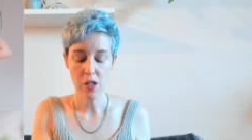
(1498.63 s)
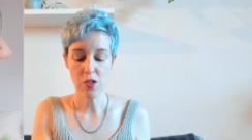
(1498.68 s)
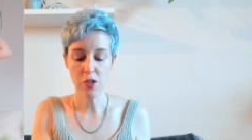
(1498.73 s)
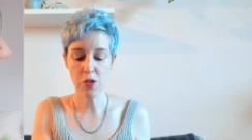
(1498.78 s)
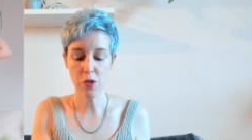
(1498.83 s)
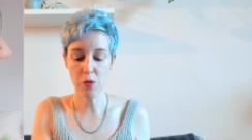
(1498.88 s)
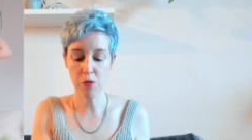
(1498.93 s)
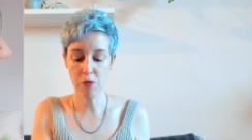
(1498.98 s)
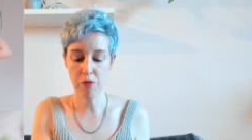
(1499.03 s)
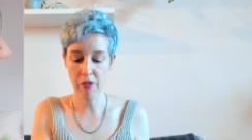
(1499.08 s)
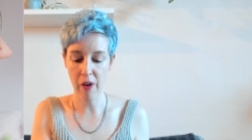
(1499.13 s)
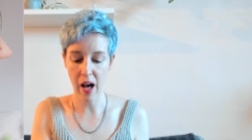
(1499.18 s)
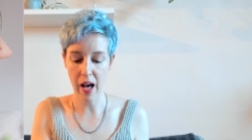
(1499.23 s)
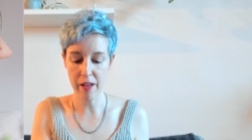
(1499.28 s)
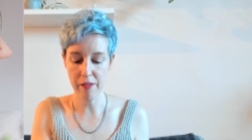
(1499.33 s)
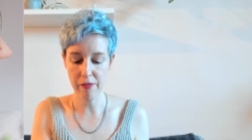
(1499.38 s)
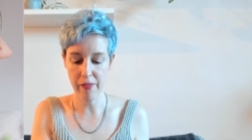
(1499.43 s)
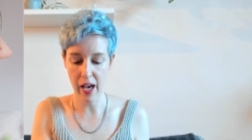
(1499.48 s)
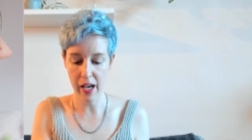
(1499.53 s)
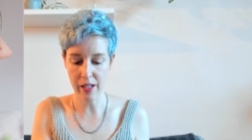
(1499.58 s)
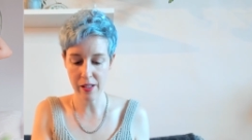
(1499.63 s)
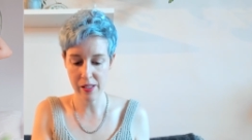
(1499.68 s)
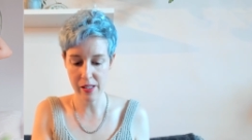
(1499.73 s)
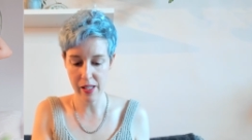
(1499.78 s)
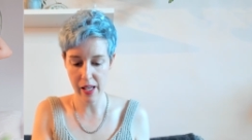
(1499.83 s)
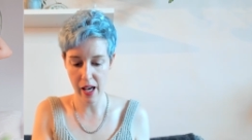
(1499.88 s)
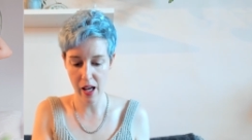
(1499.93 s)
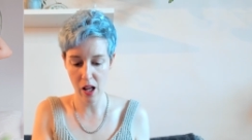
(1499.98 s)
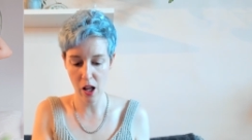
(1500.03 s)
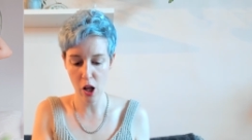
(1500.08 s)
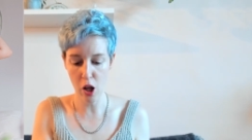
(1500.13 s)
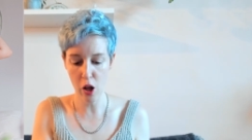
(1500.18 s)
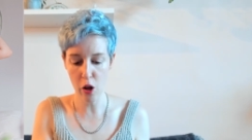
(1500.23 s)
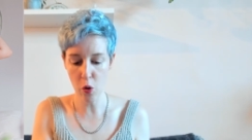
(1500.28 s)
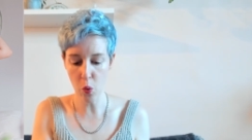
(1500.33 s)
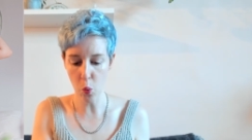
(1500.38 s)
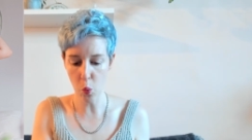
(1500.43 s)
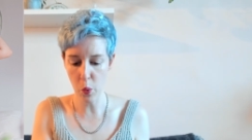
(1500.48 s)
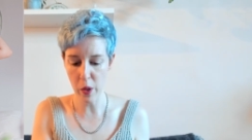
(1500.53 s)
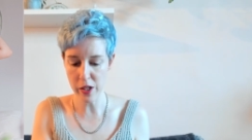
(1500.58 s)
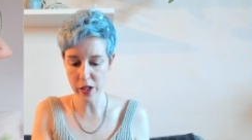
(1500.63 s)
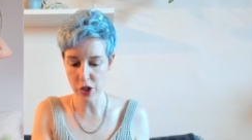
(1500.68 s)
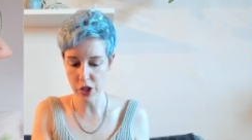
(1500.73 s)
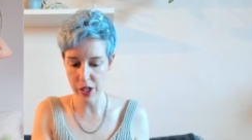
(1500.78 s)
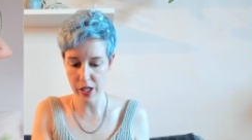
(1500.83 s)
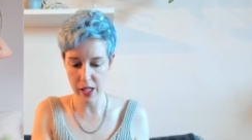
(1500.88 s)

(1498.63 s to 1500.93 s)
to 5XL, which